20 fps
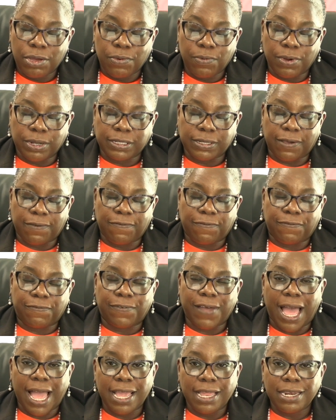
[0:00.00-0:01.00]
what a
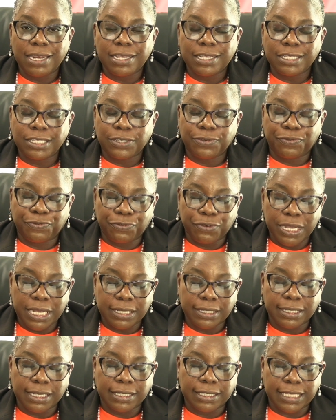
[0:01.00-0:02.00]

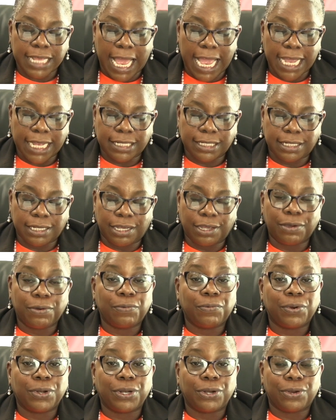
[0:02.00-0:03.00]
violence-free society
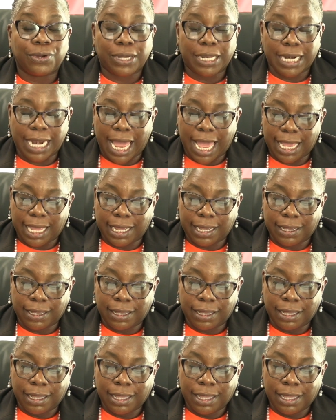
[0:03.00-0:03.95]
would look like.